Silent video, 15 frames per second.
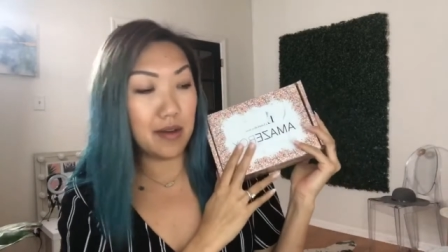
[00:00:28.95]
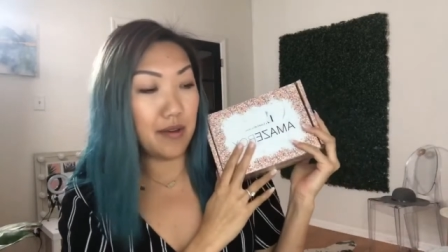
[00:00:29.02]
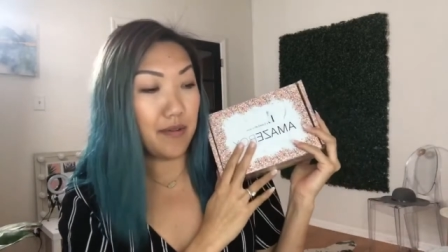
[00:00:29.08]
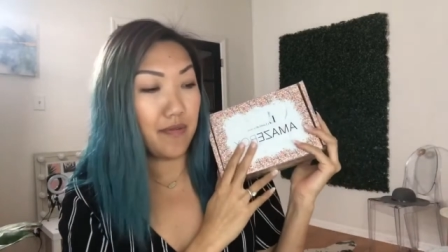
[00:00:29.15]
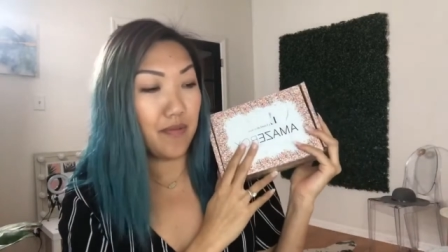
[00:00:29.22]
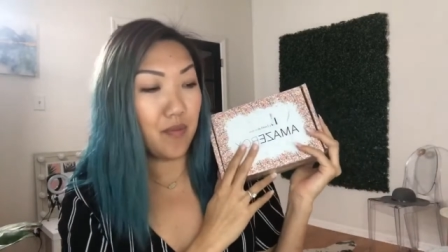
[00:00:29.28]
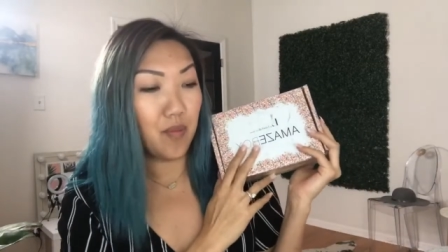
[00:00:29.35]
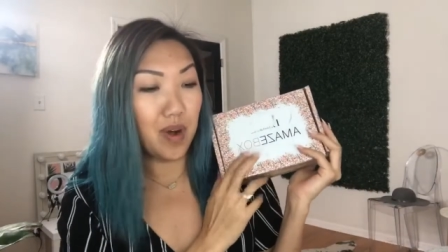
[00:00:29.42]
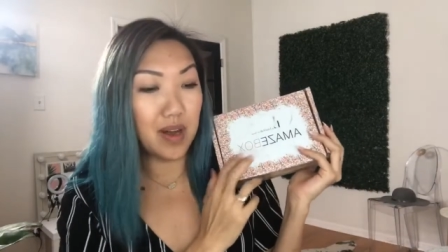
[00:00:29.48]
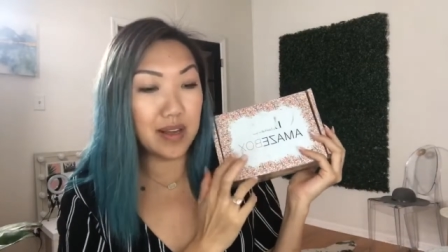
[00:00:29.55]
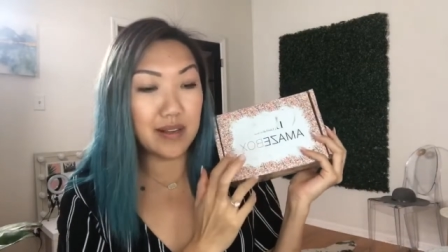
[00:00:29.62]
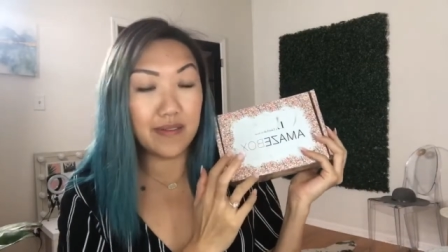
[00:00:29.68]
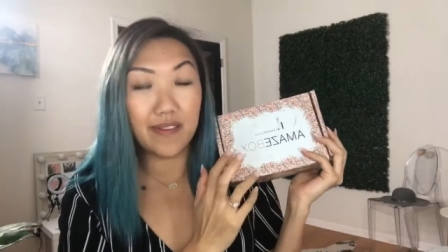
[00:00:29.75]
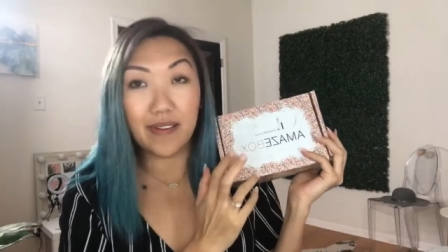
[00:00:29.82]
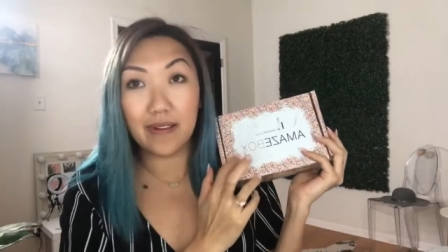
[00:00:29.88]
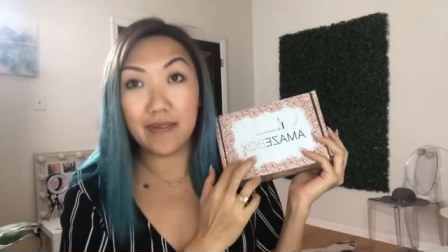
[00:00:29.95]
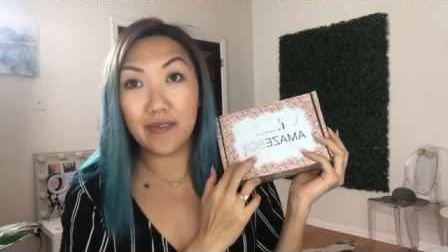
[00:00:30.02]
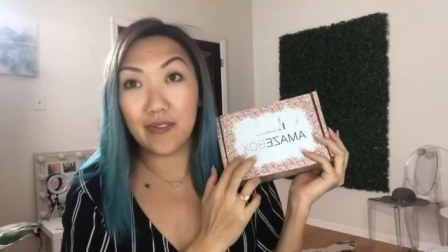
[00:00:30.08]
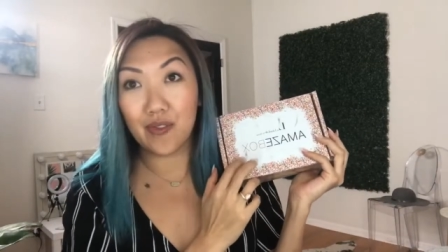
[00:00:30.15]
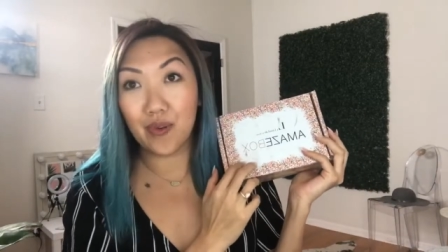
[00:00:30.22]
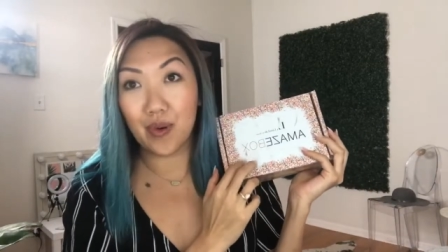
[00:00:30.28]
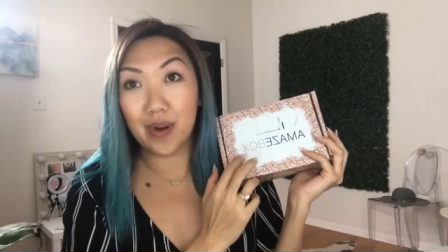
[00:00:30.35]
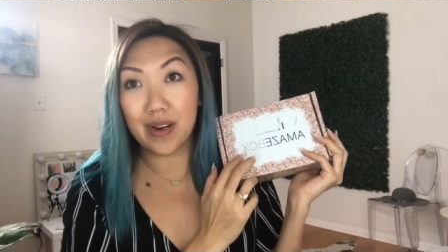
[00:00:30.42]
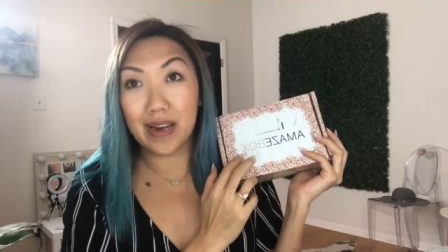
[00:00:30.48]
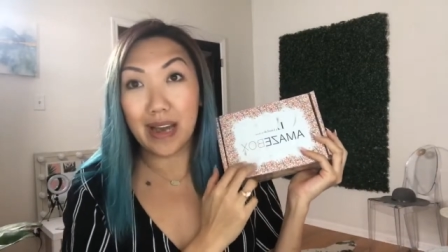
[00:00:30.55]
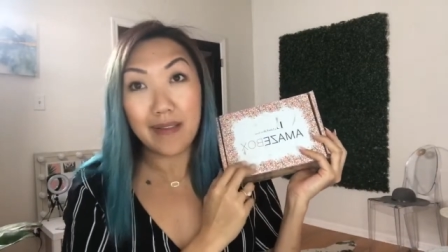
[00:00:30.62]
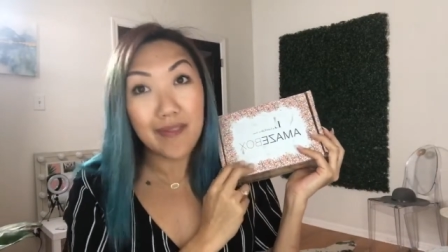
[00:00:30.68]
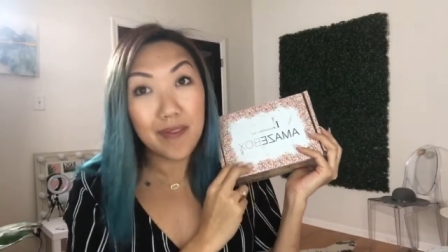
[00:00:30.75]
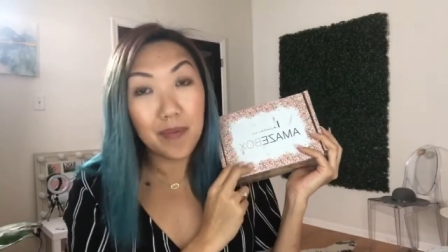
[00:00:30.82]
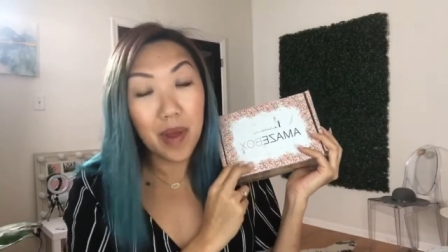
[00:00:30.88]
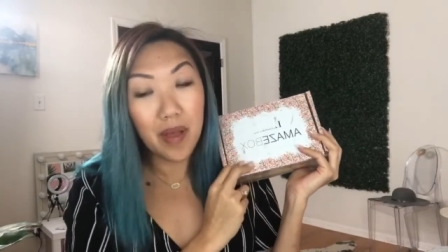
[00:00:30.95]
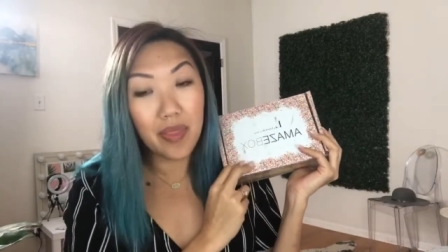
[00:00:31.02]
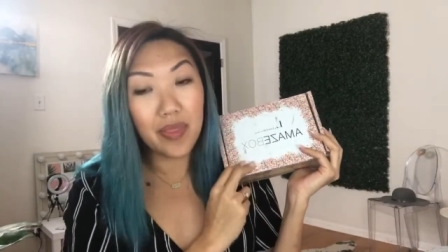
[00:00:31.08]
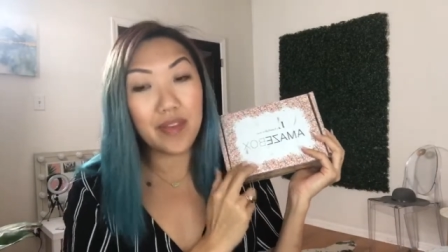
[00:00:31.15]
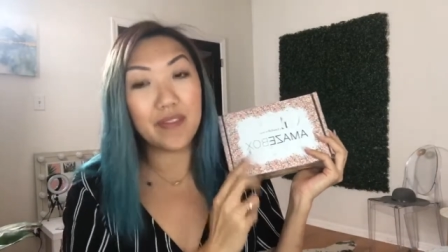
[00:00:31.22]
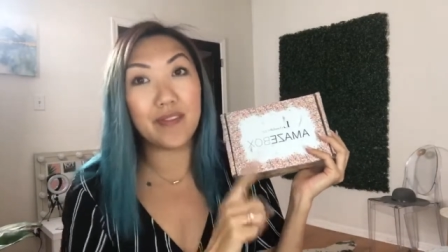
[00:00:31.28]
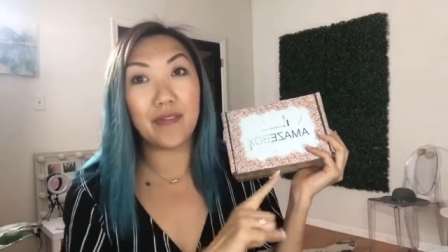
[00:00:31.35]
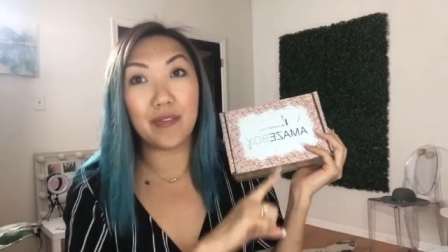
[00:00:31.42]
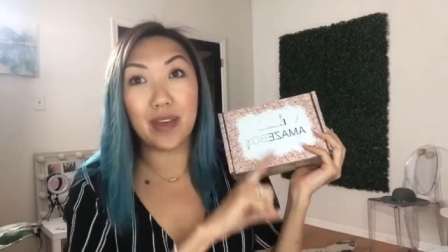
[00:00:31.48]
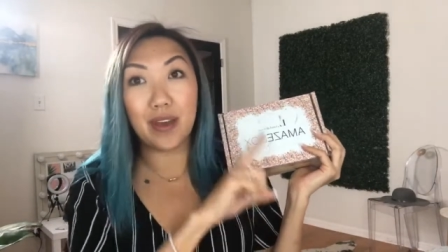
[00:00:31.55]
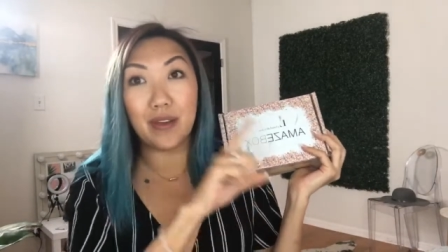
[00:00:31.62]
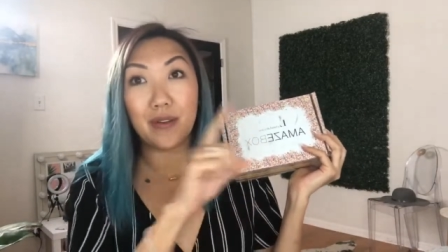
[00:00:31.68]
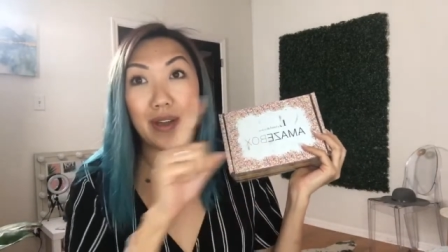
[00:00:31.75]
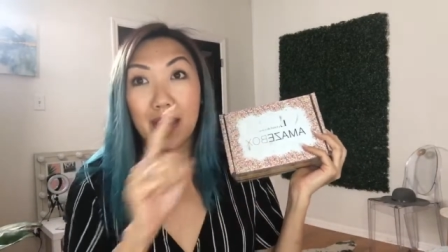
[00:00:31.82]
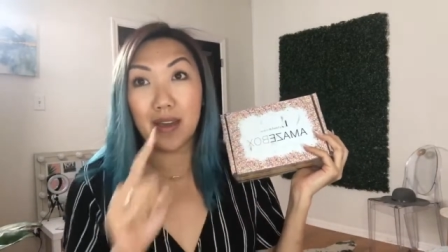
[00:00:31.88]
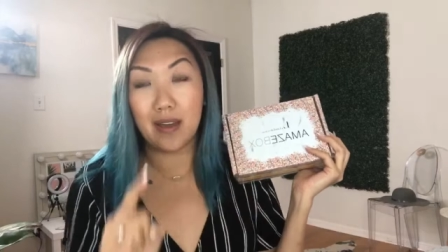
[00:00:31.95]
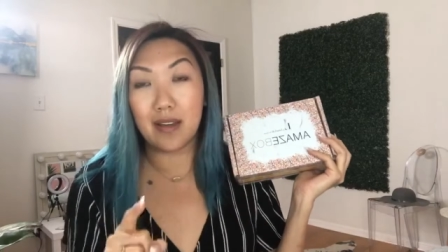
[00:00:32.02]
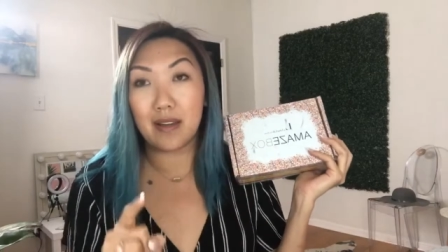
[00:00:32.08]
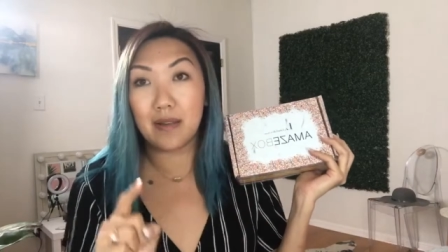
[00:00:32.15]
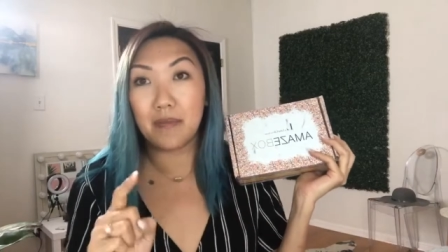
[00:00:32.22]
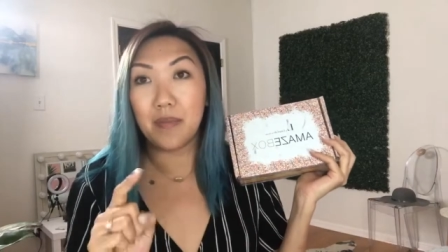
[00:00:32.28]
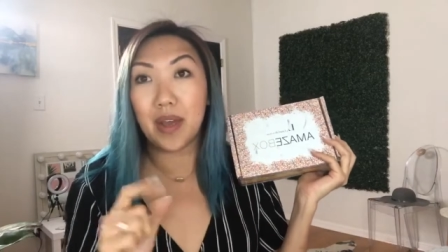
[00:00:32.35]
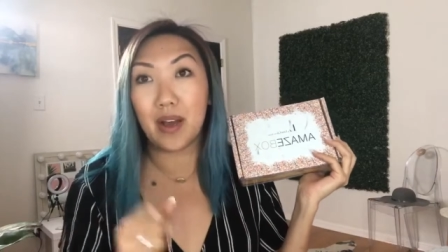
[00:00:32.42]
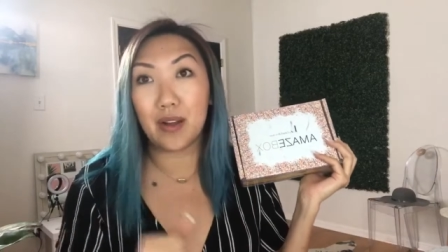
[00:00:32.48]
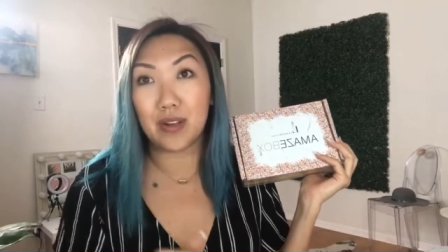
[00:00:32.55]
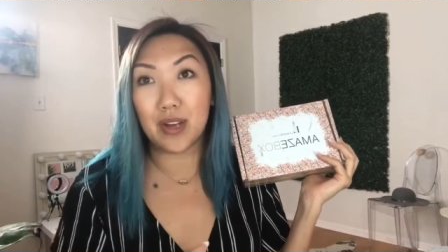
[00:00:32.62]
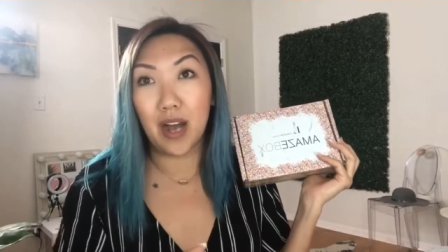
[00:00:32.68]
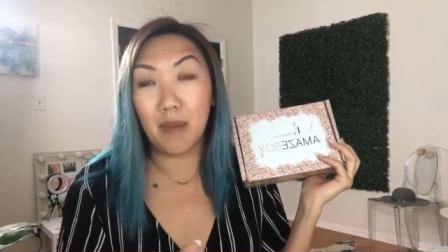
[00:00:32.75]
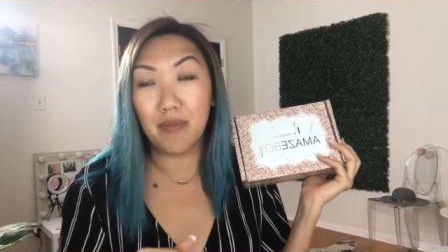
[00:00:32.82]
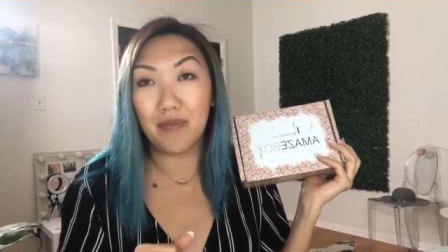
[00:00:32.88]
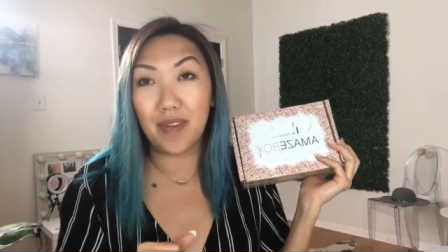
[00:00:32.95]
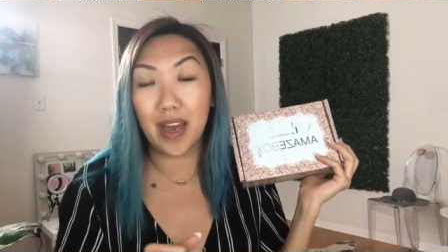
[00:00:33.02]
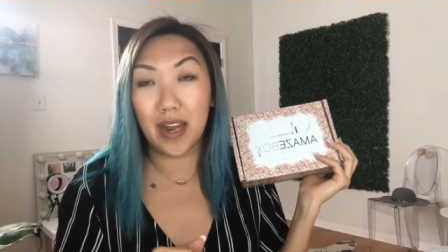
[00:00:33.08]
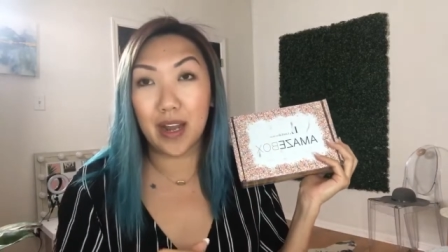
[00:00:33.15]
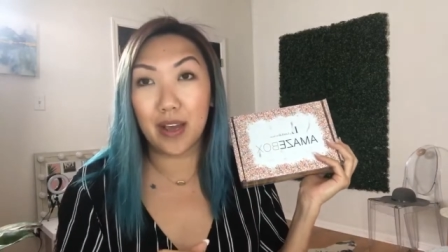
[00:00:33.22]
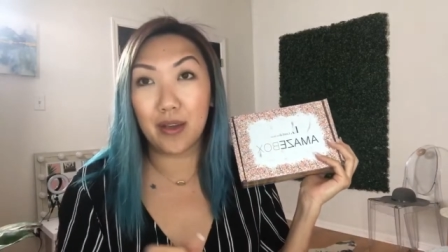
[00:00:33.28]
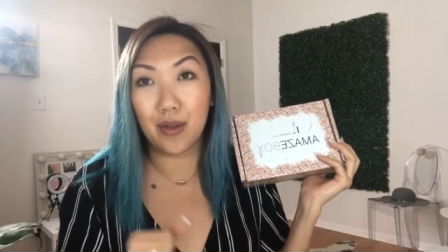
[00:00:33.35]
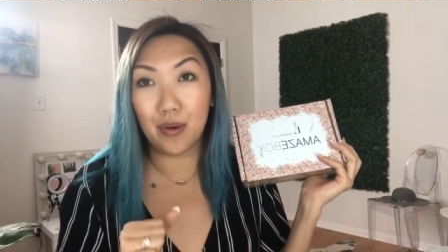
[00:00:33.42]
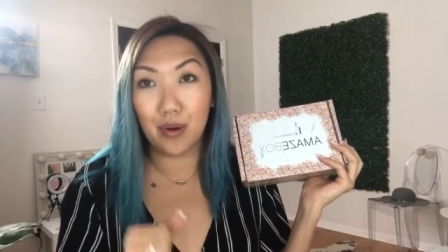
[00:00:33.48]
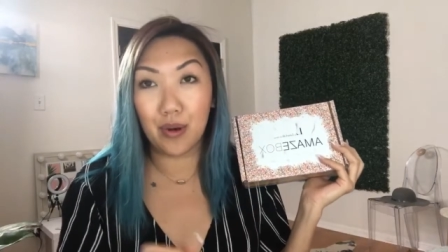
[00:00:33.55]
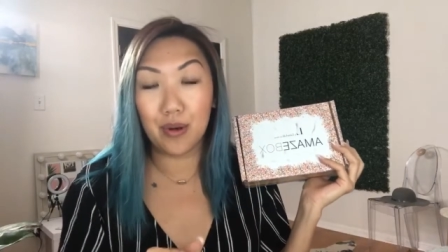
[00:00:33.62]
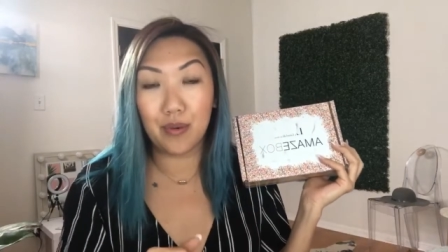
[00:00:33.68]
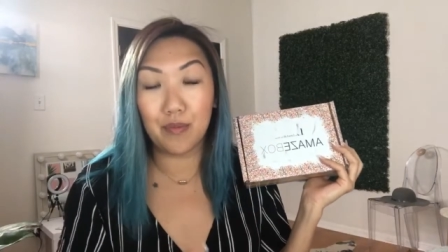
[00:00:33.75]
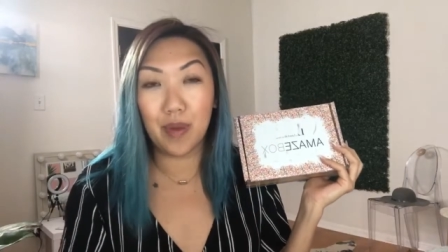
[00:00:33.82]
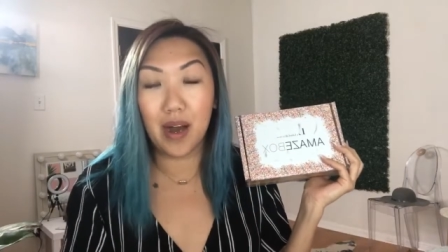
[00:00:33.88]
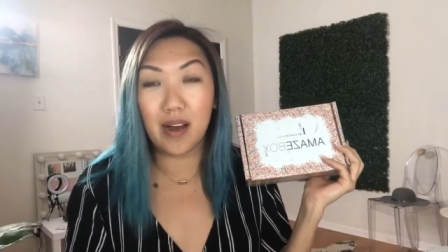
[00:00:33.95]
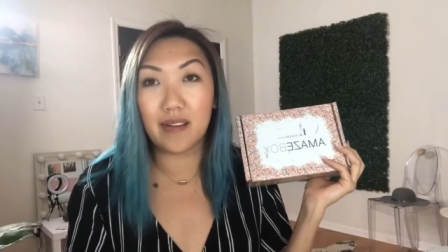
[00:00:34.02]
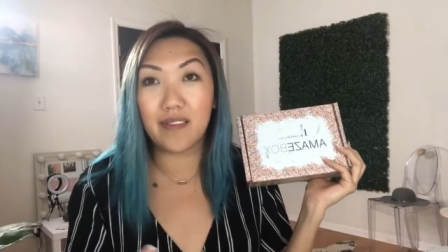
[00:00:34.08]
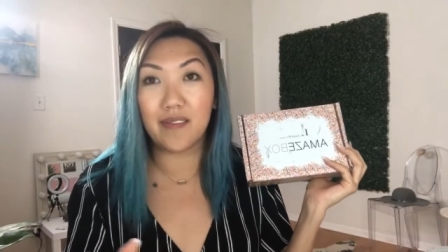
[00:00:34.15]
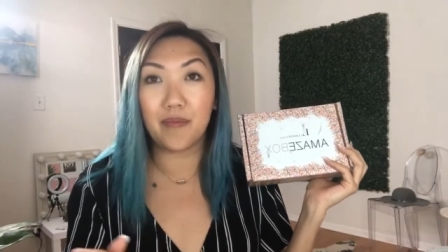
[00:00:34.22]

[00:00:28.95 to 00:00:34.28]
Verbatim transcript: of what is in store next month so that you can be on top of getting your own box